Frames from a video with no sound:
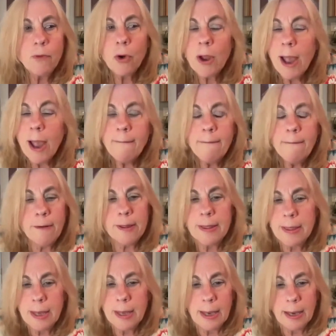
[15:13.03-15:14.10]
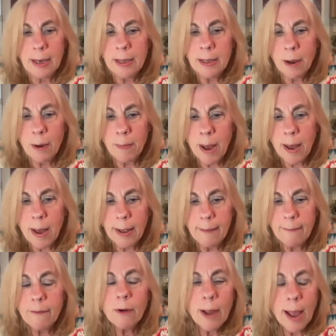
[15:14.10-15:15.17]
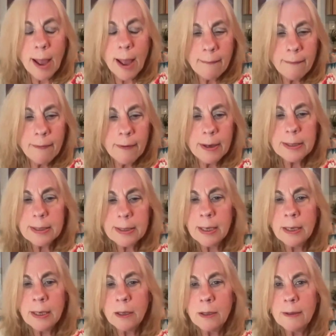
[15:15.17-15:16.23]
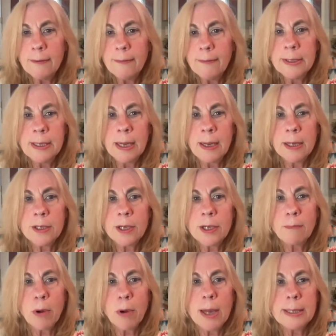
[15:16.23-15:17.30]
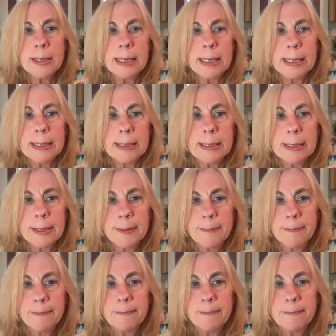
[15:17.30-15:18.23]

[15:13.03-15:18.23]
for everything in our body, for every single physiological process.